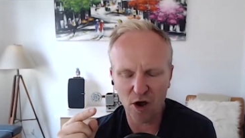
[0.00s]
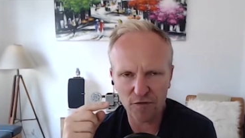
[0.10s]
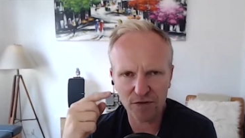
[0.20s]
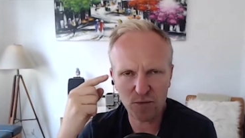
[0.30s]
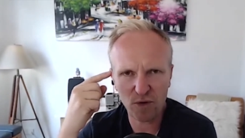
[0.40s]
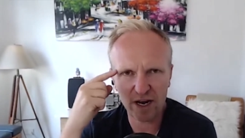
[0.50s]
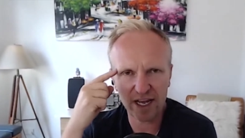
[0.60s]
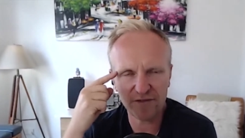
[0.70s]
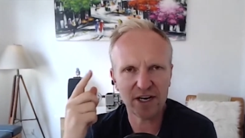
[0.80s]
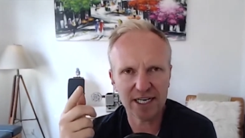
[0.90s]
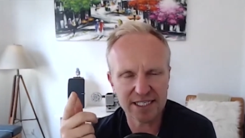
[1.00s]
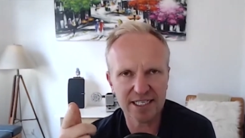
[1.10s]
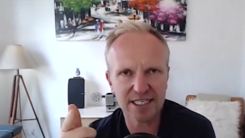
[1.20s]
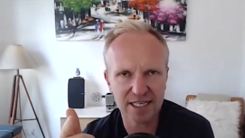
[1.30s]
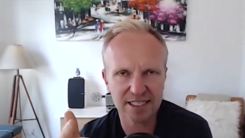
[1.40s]
hopefully, what if you're
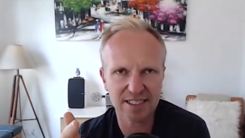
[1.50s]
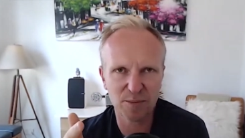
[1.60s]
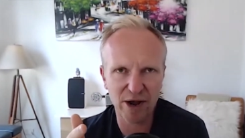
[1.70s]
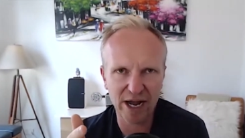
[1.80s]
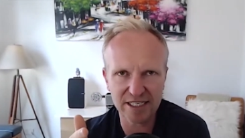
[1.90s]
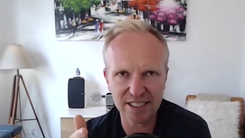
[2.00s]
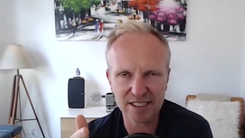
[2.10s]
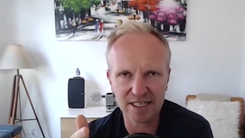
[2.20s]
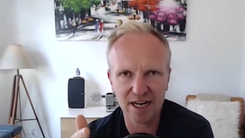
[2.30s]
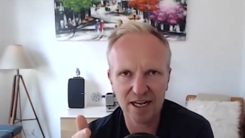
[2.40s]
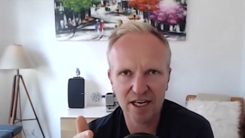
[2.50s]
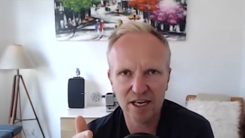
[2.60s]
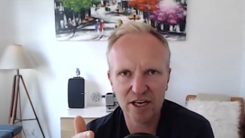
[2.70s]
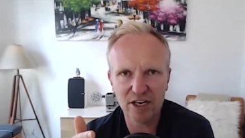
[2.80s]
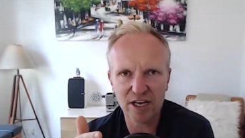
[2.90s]
listening to this as a practitioner
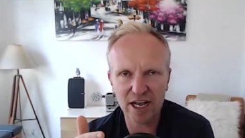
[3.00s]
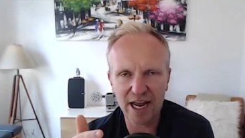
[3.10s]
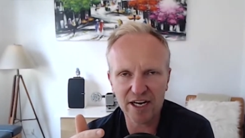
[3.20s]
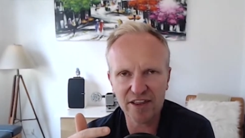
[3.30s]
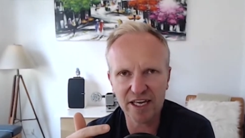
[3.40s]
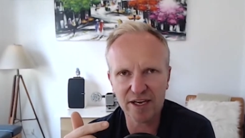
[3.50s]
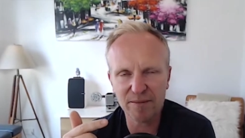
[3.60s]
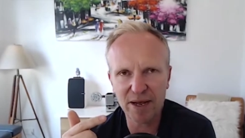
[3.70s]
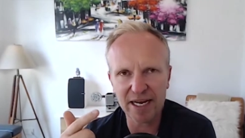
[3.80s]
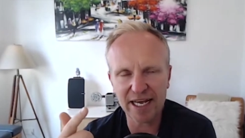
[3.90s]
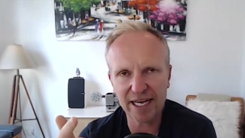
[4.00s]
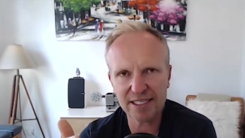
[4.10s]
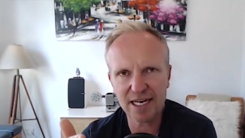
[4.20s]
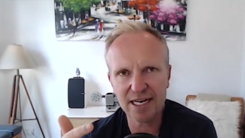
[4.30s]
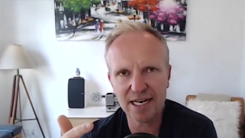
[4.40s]
and you think, man, here's
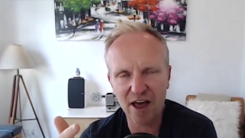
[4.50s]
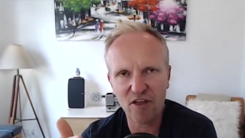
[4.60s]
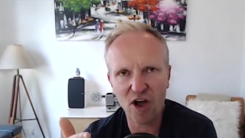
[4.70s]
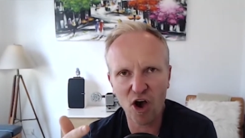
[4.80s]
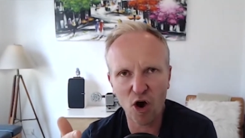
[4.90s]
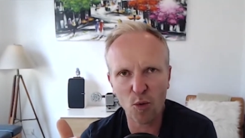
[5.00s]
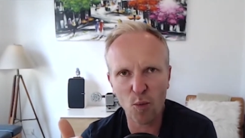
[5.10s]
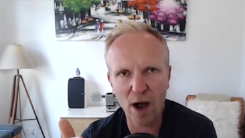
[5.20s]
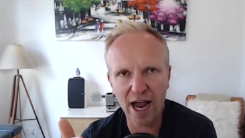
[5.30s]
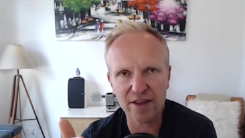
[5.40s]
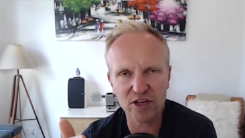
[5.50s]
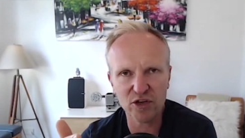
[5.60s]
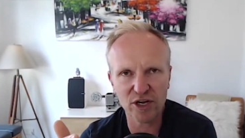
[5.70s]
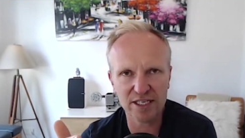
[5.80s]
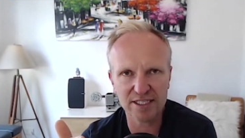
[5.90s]
another whole way that
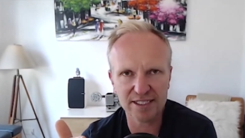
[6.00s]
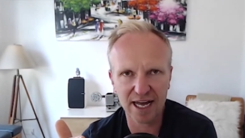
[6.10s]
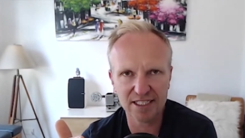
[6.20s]
you can start